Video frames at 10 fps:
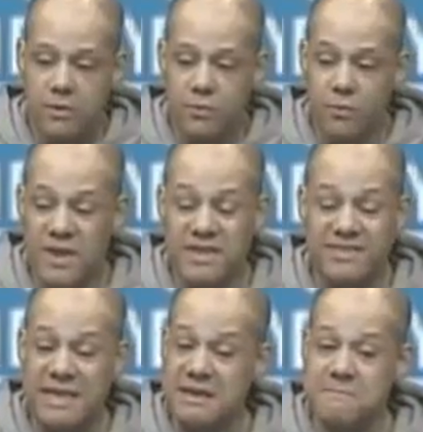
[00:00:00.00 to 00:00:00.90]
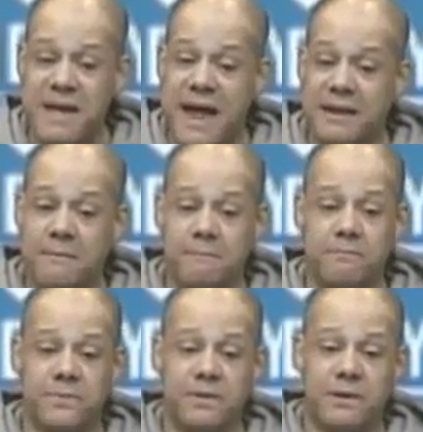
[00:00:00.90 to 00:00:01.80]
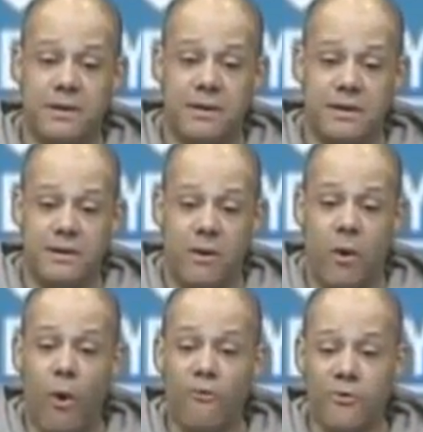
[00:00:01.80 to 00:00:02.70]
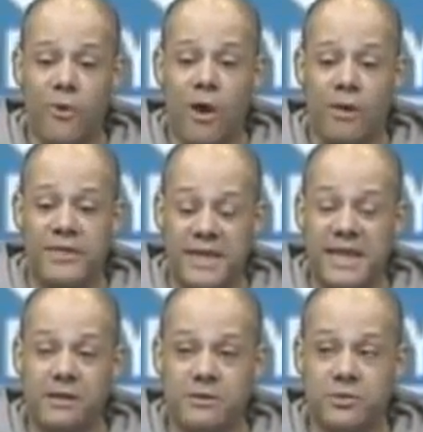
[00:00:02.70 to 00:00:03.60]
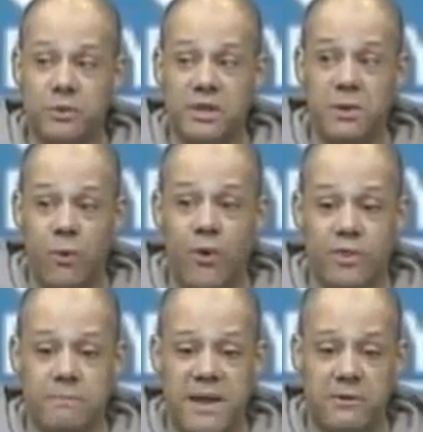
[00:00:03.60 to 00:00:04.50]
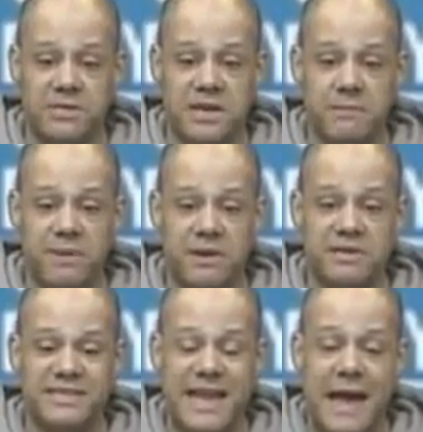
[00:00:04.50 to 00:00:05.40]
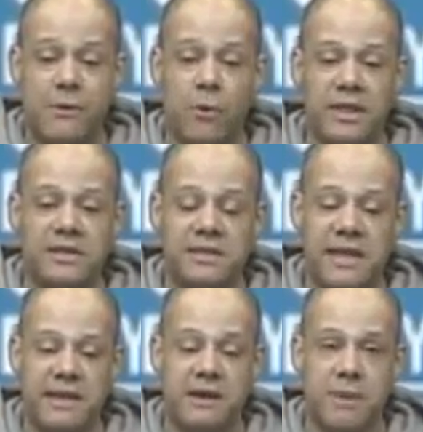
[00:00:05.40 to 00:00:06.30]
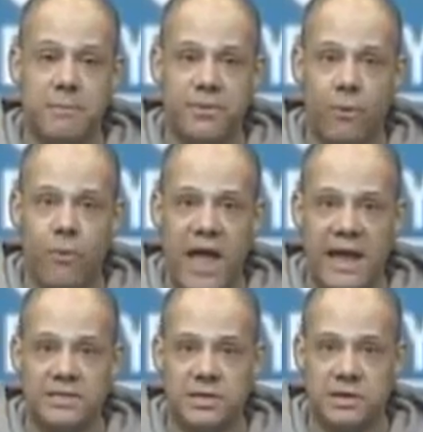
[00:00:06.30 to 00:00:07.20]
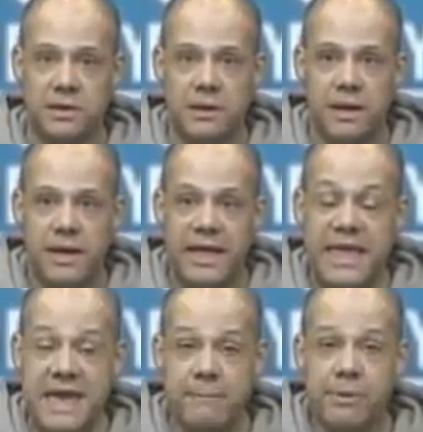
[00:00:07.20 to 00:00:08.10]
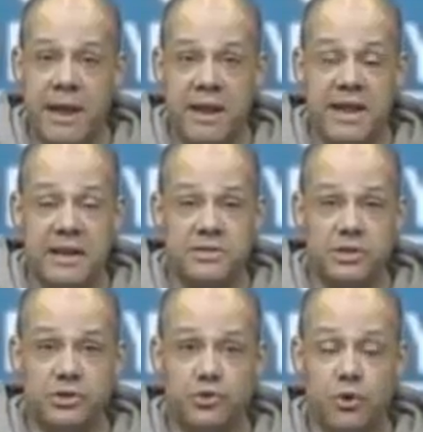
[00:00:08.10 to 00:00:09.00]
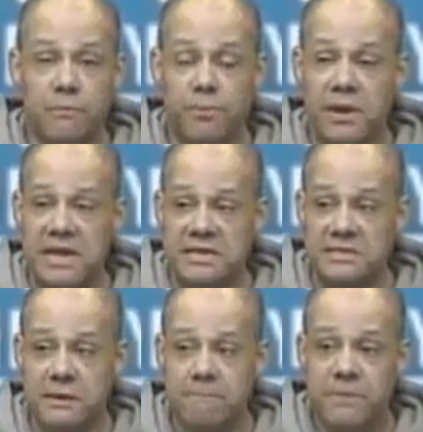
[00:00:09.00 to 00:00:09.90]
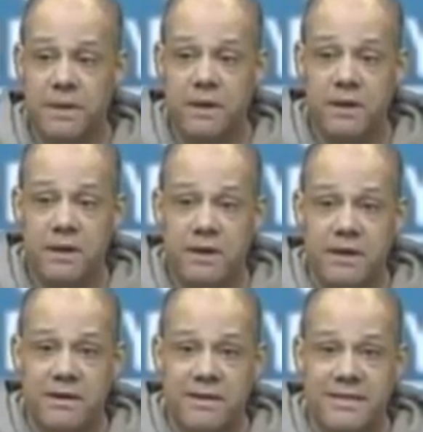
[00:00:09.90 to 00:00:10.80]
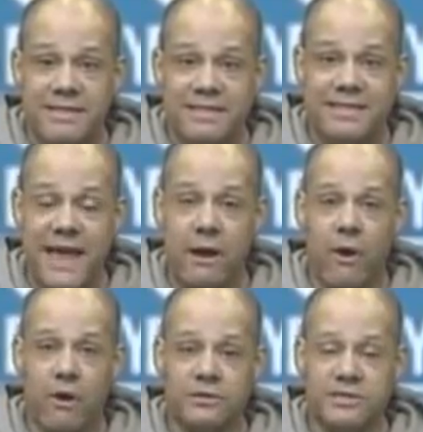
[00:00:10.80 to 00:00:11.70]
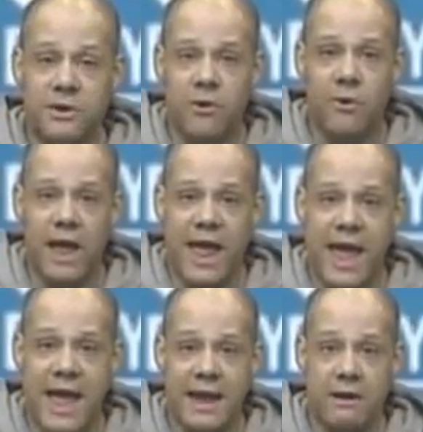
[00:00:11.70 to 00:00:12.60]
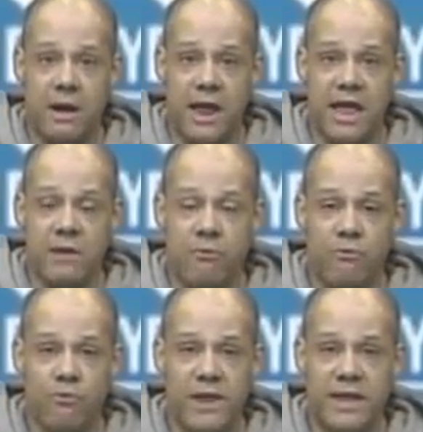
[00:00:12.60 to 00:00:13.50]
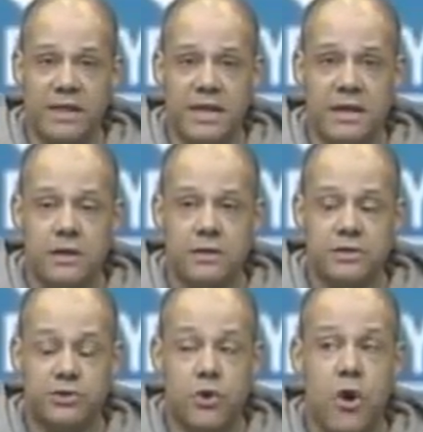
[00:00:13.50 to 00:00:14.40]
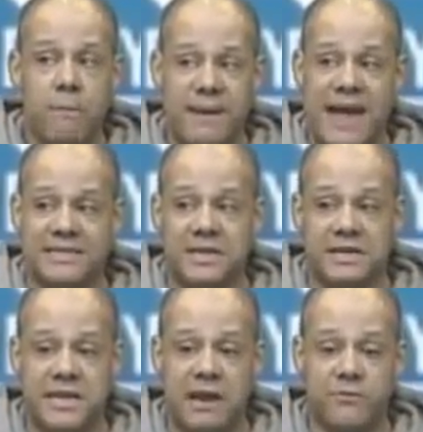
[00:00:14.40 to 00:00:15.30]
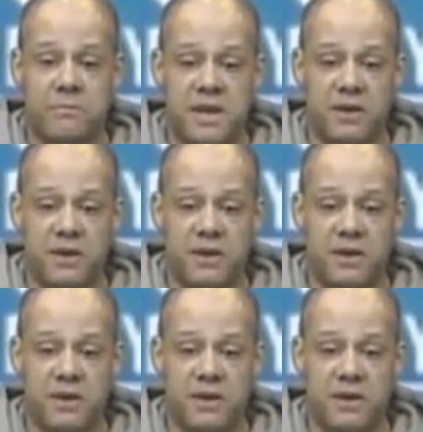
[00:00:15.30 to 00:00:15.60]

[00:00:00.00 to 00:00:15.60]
When you think about it, overall, the Eagles really were the better team, because not only did they come up with a way to game plan against Drew Brees, they also had a really strong passing attack from Nick